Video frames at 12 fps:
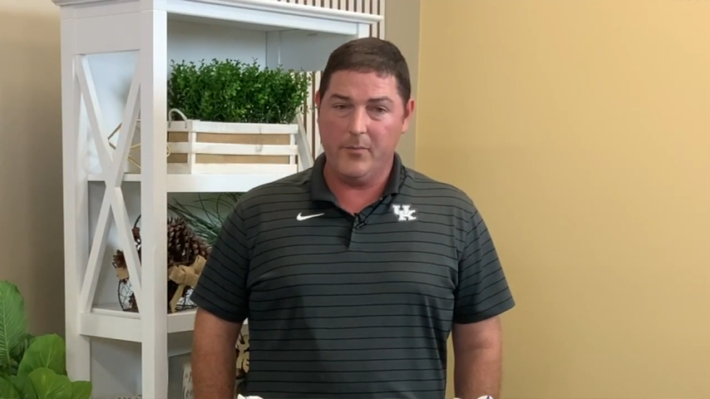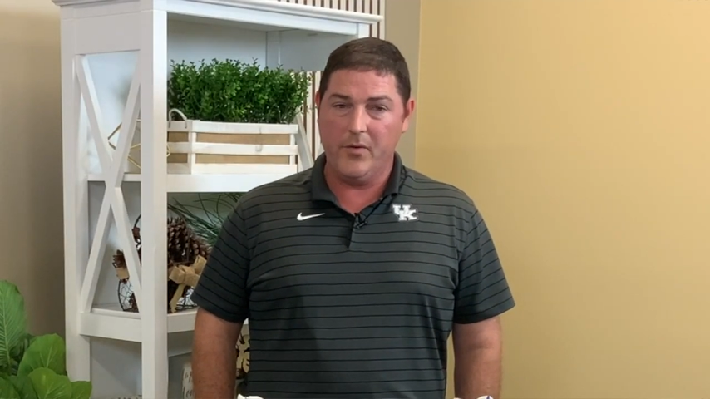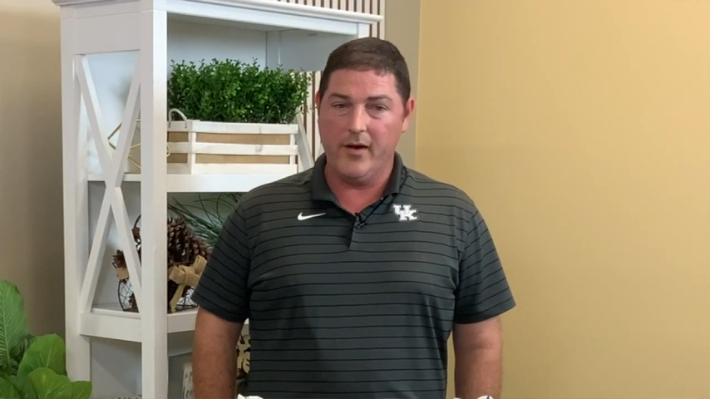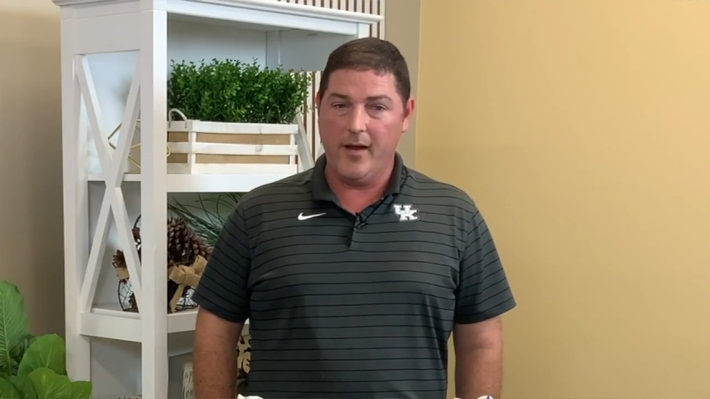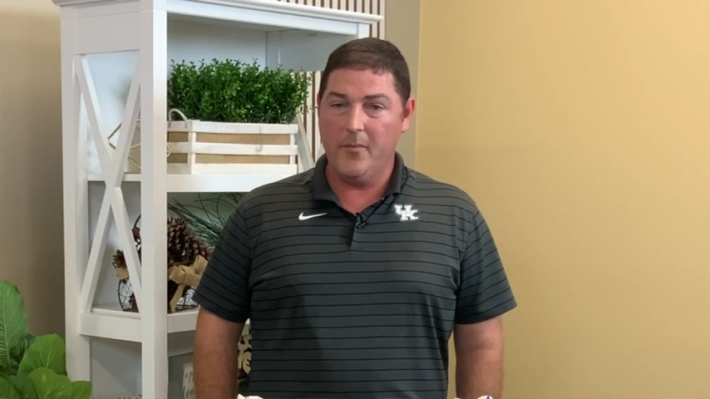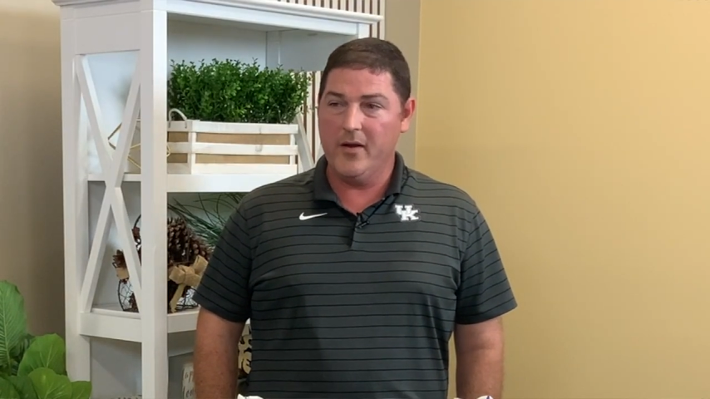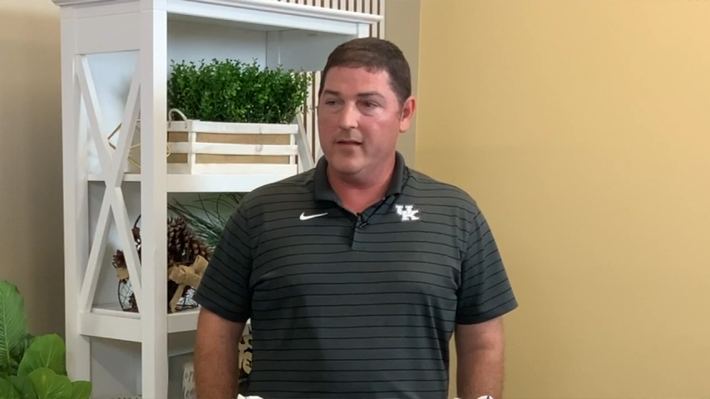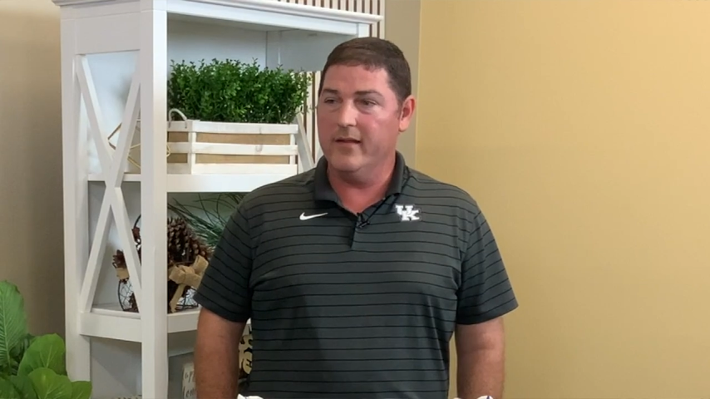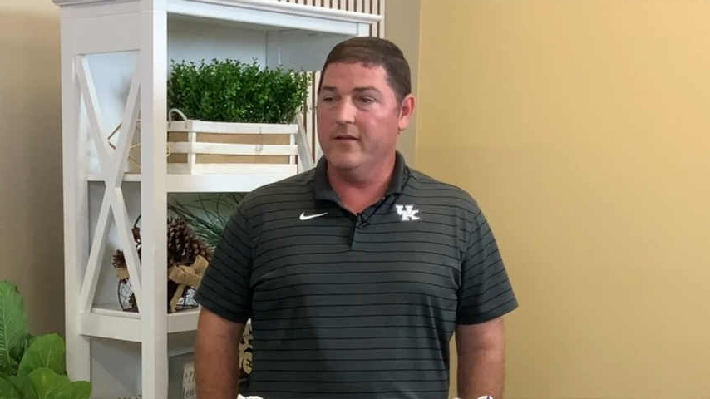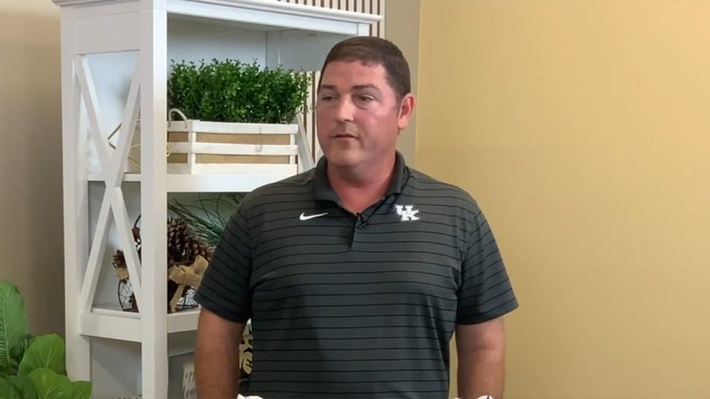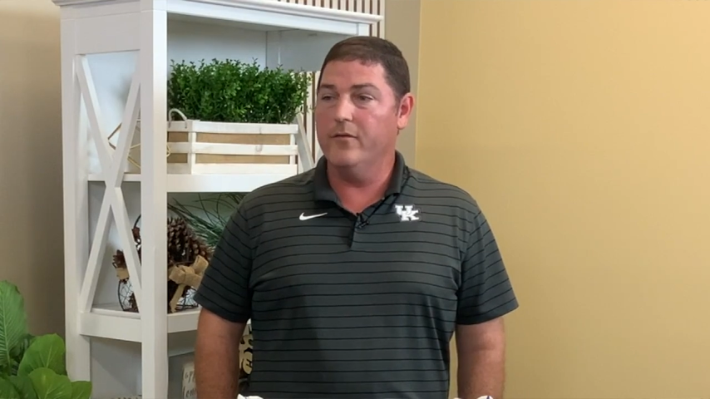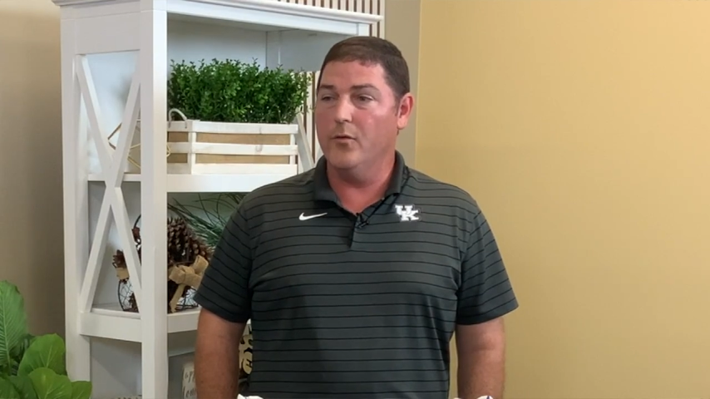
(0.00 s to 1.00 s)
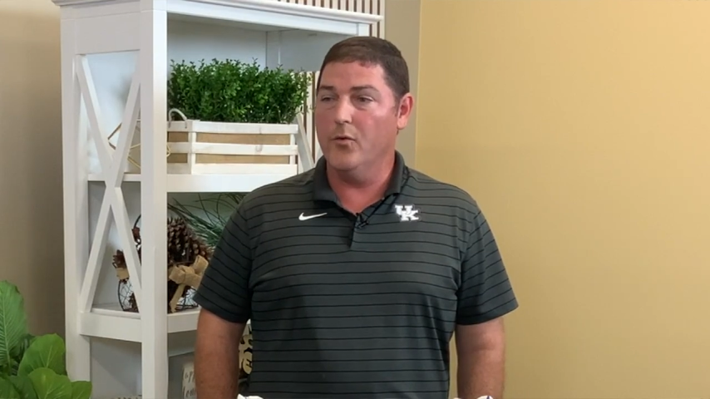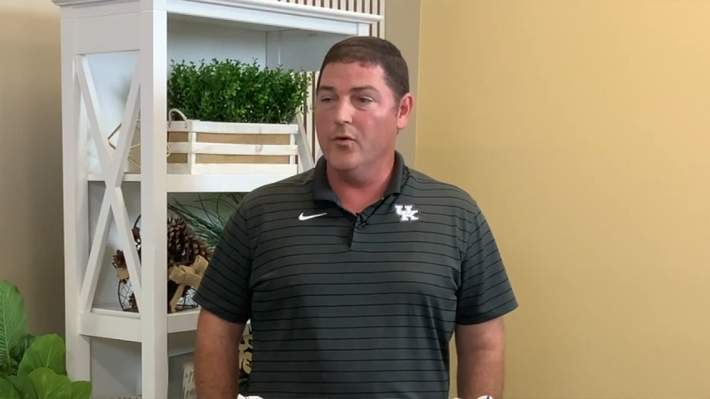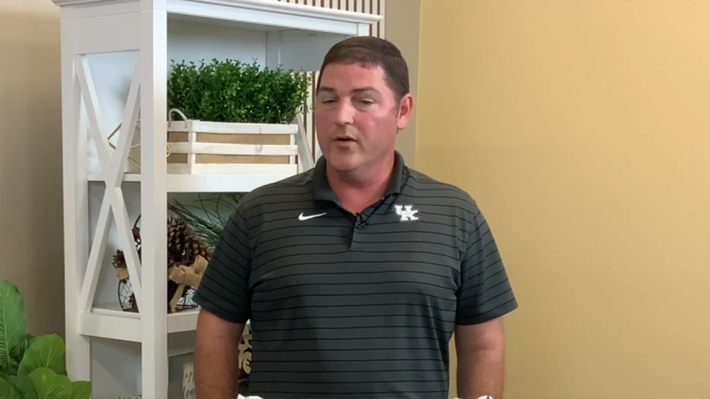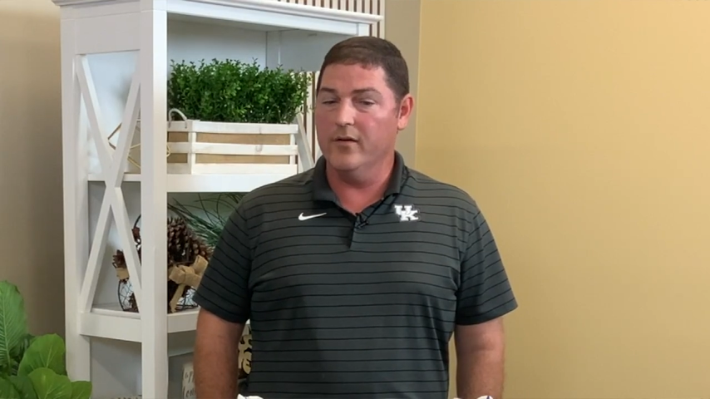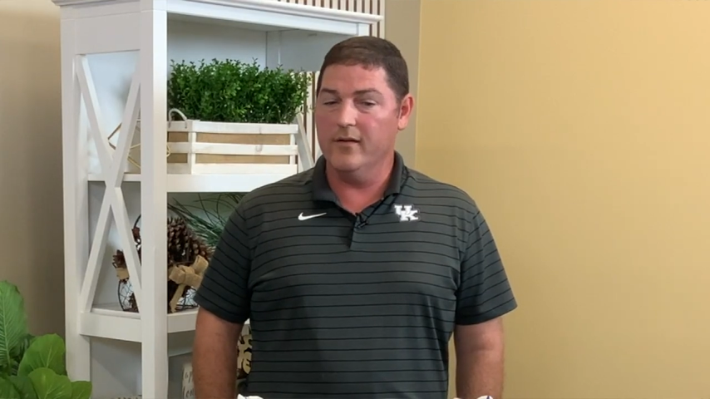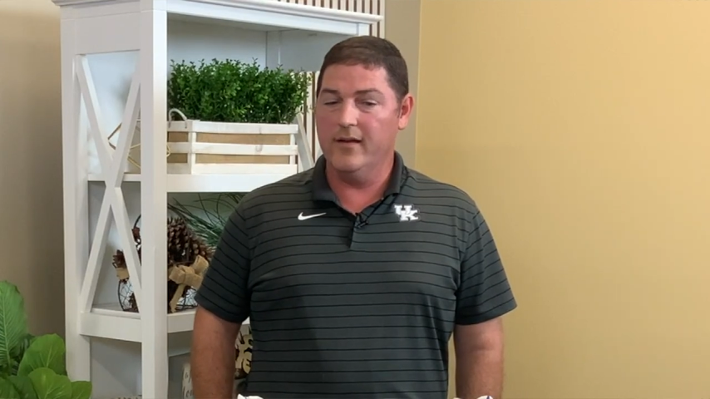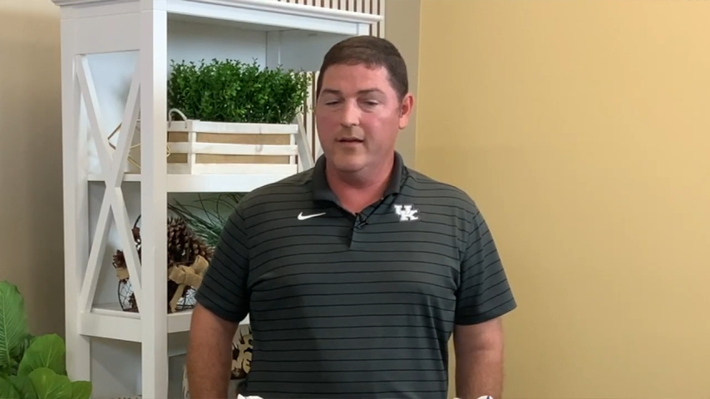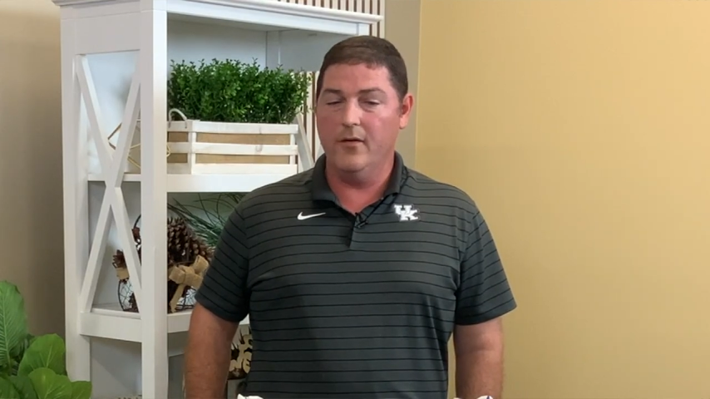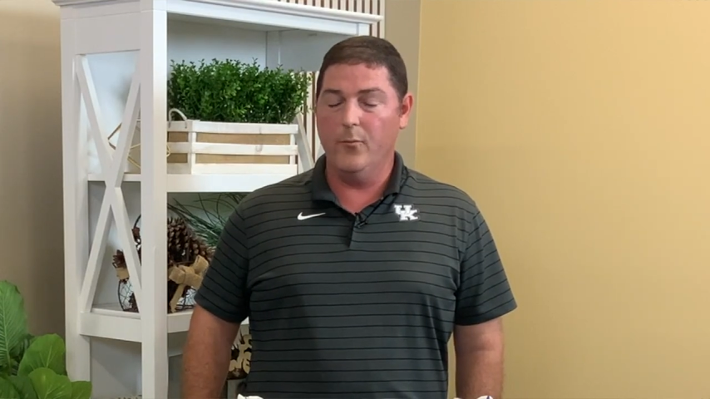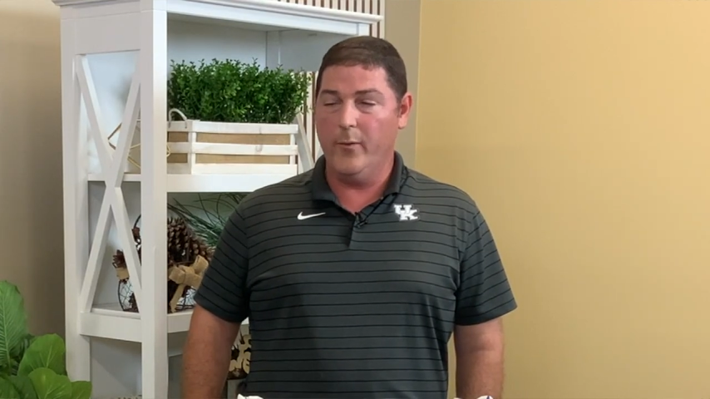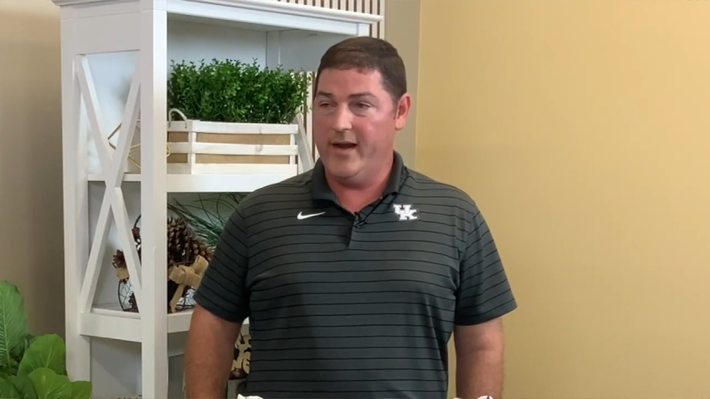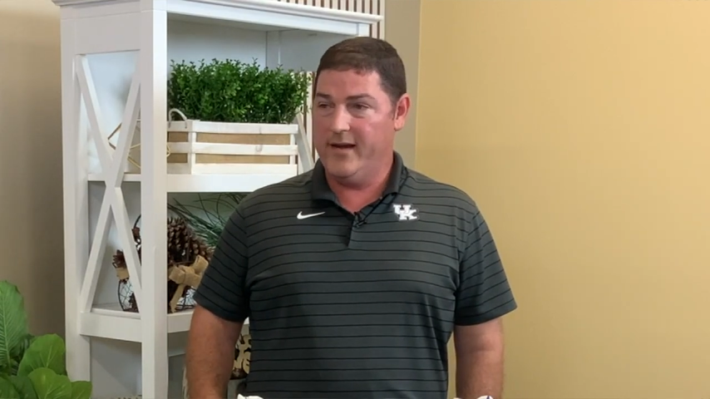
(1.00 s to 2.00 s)
predominantly for
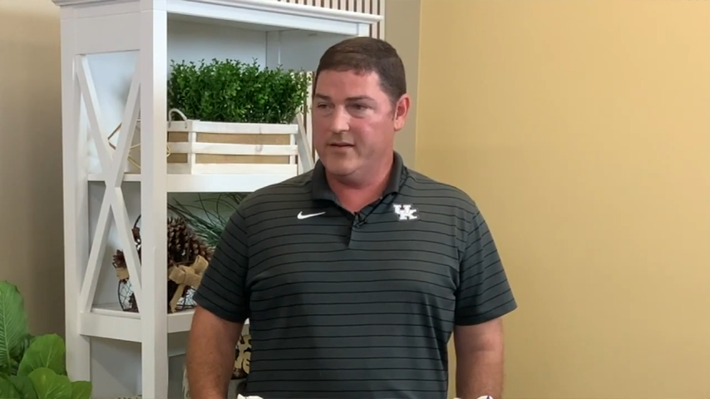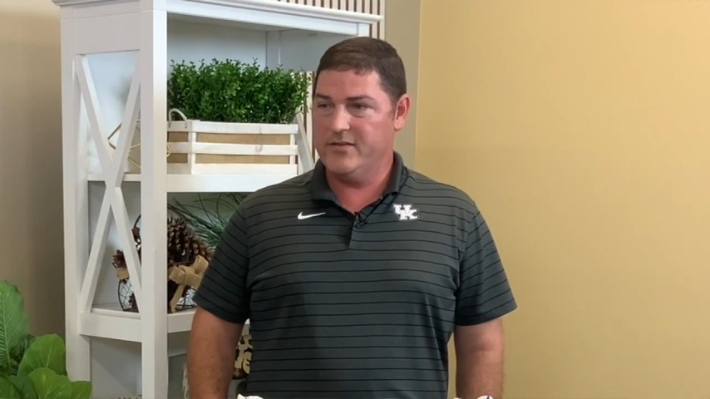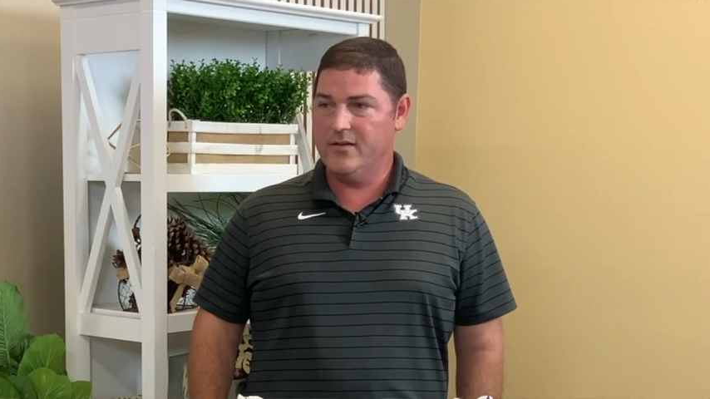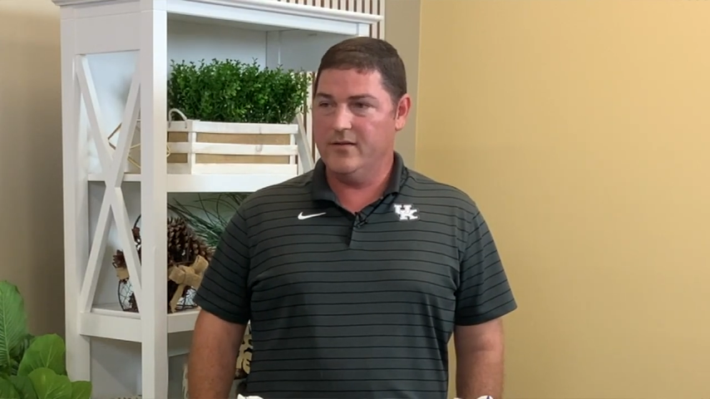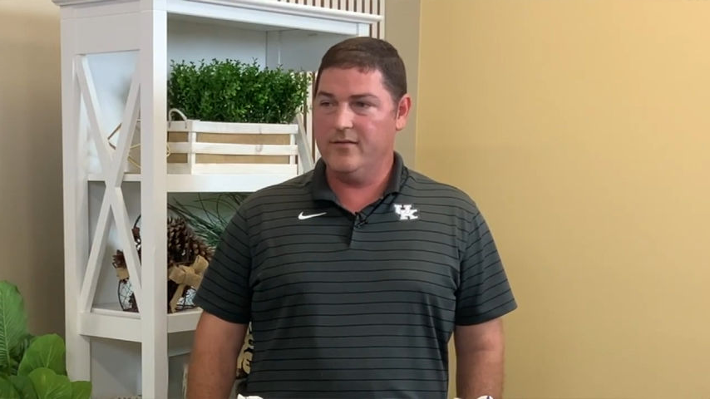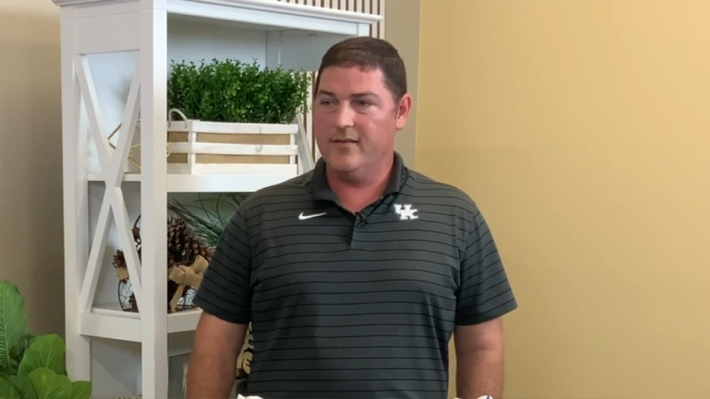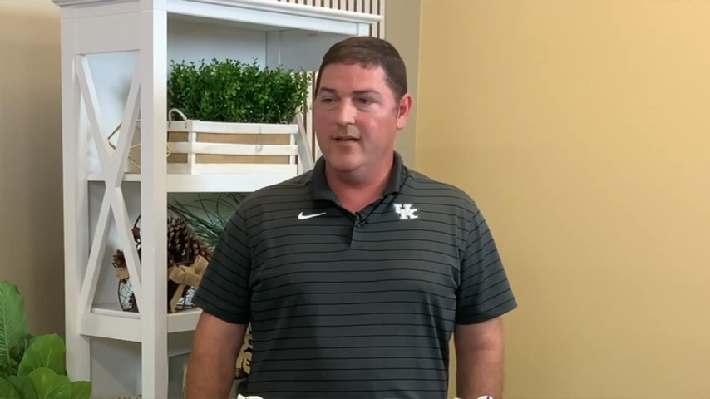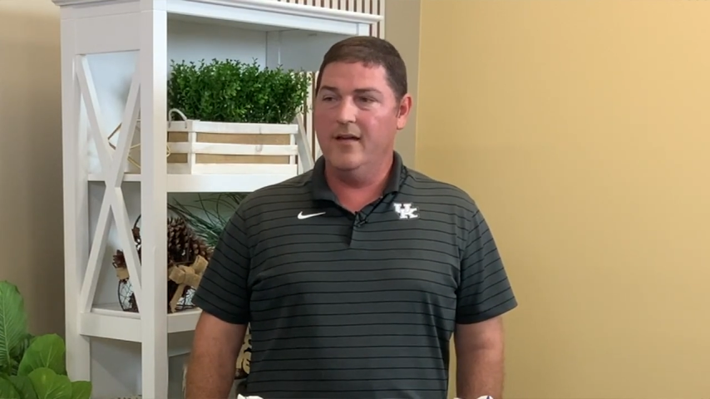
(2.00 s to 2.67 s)
weed issues,